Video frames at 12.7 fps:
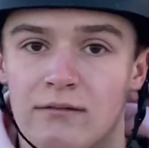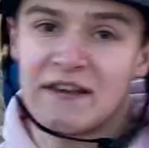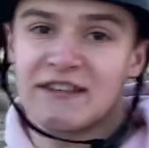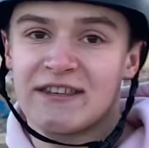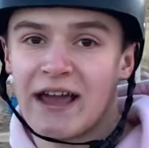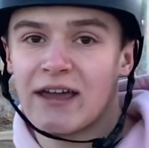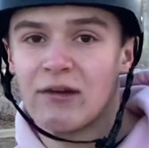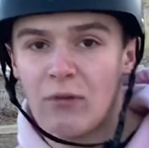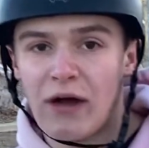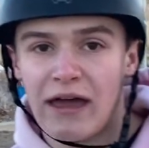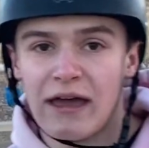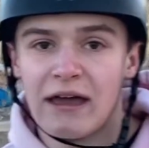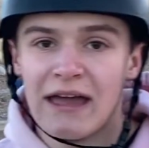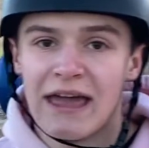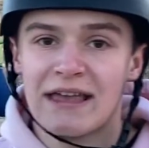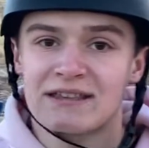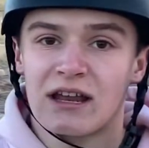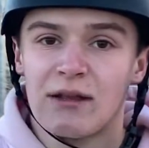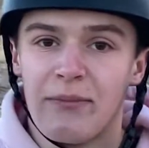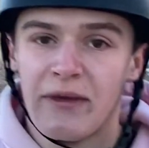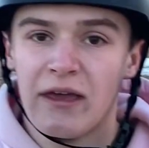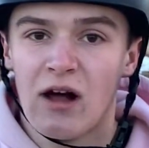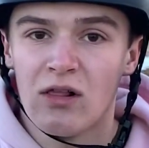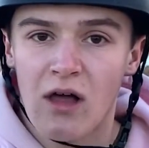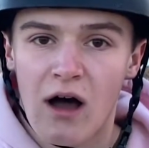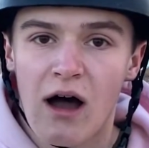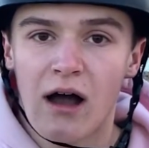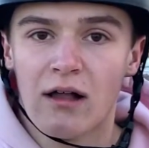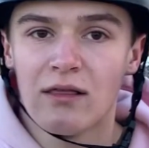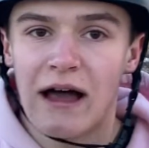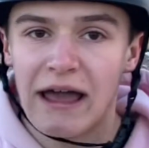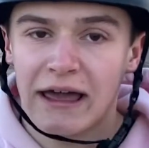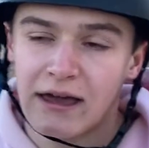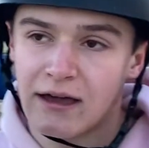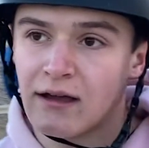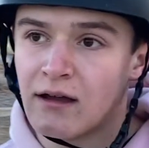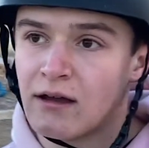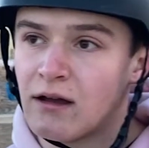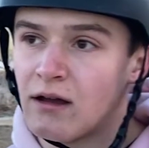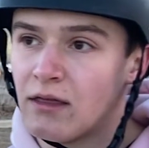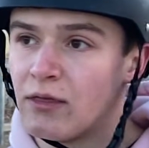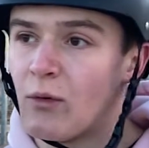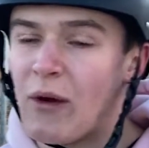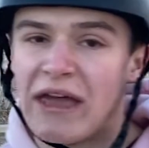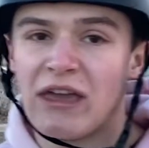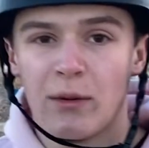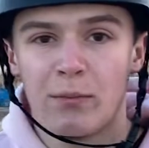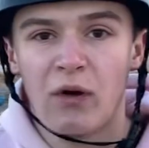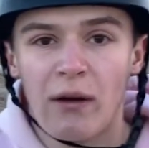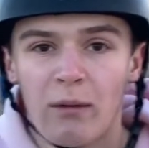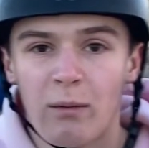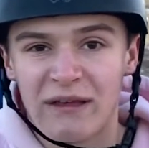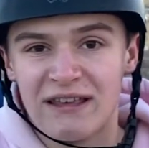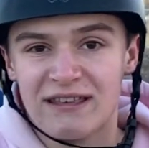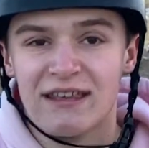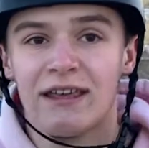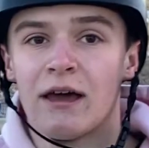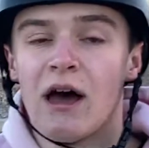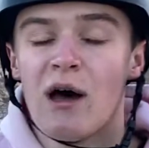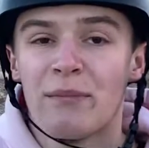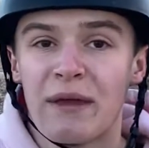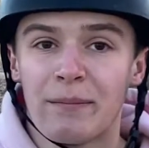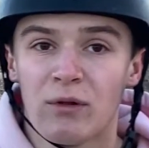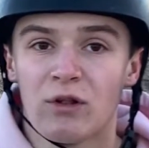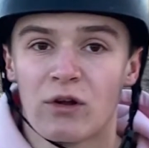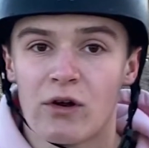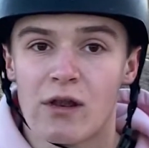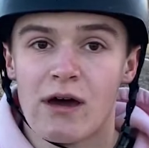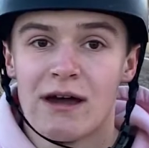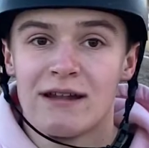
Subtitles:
The second way is going to be a lot like the way you probably see people learn